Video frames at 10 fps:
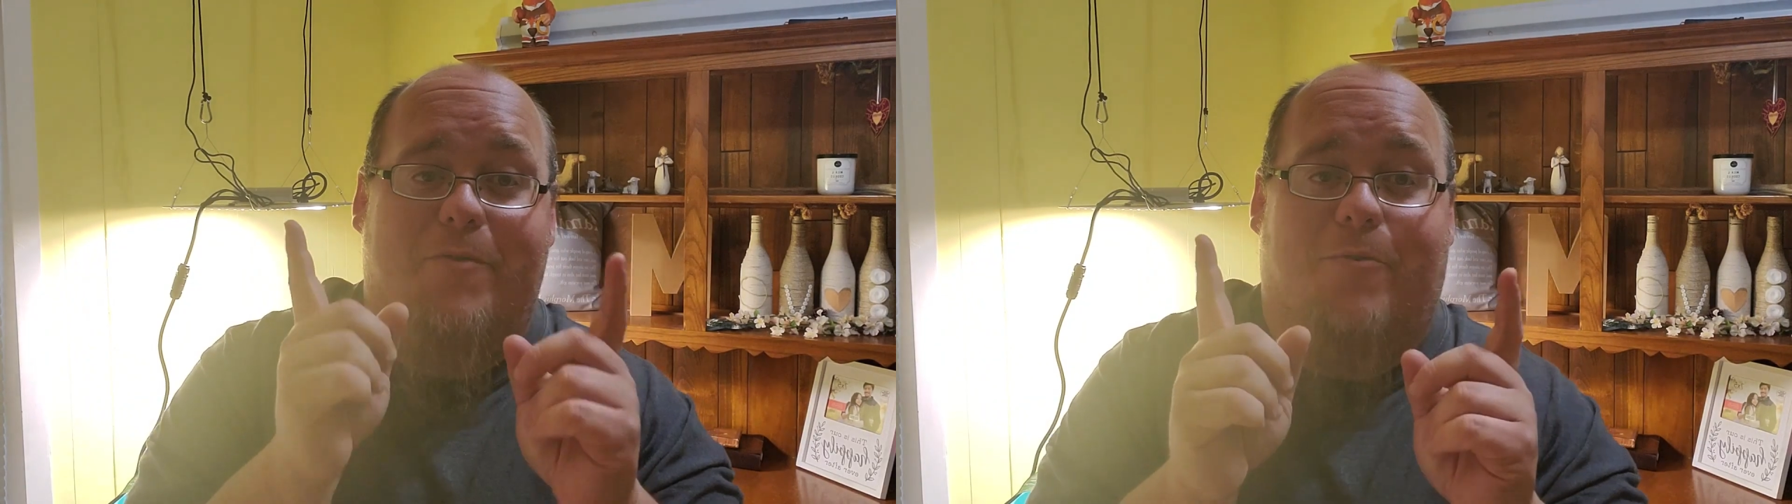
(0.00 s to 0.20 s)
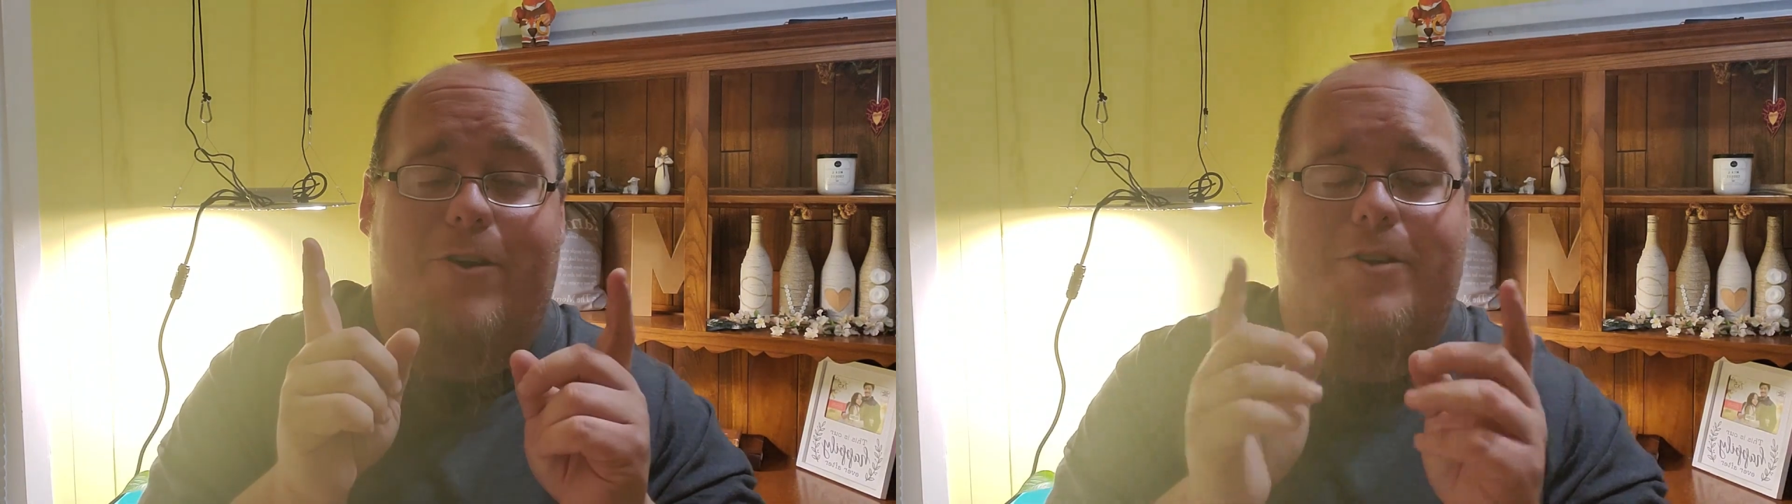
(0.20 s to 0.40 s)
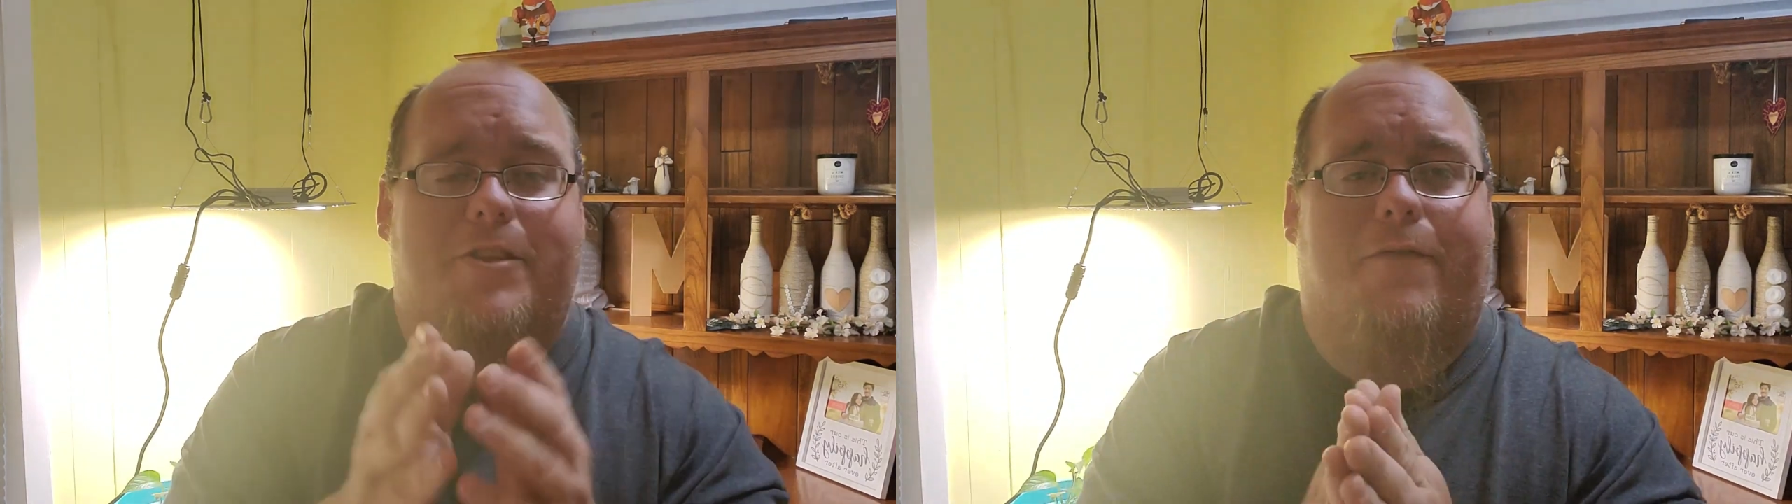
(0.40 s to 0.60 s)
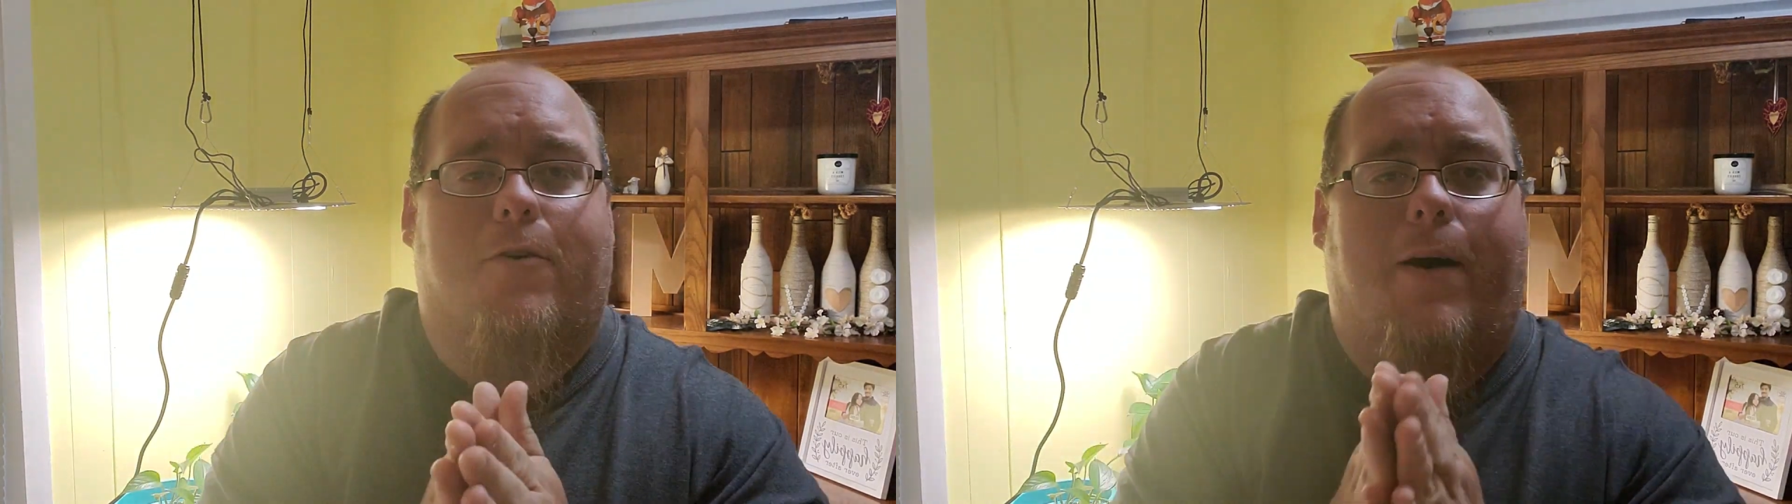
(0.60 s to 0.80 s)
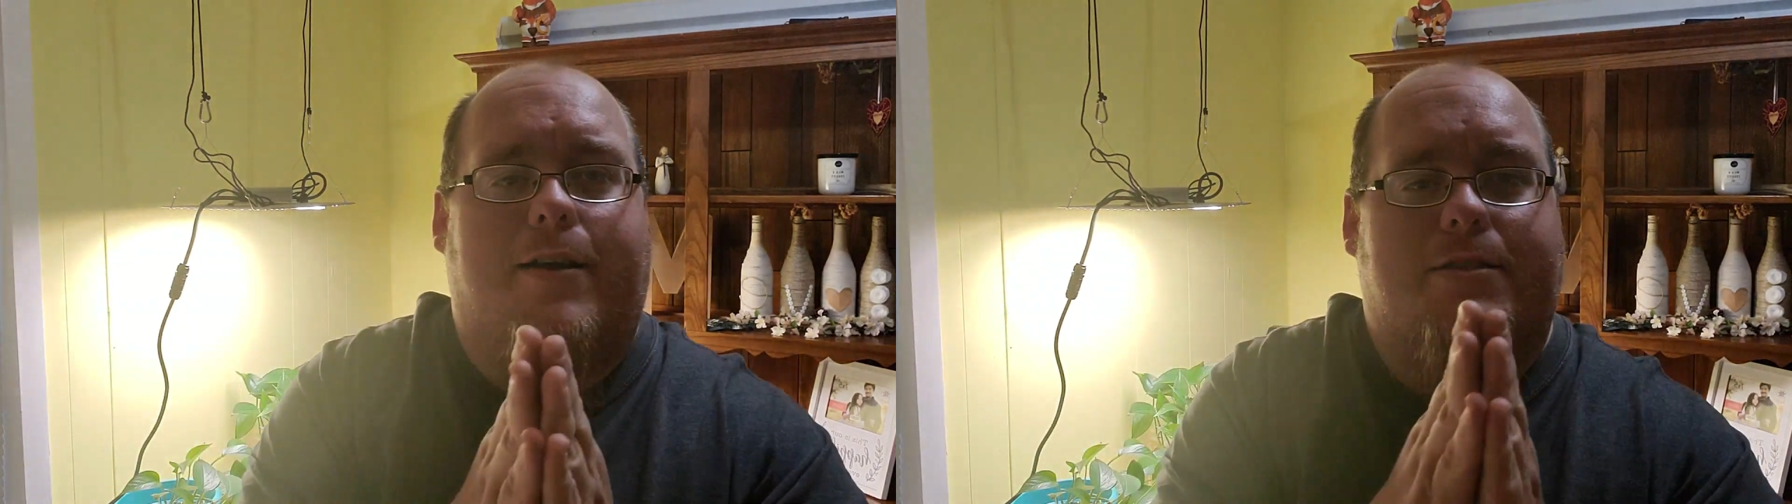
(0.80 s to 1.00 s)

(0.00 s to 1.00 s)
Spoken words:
been wanting to do that for a while,